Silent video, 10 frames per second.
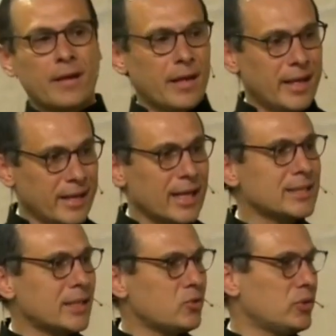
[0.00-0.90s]
In
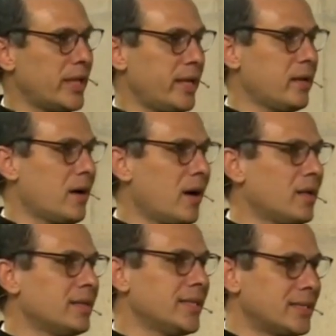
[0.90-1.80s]
Gaza today,
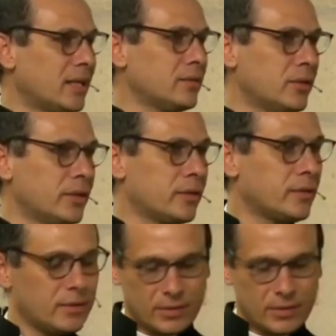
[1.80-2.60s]
God is under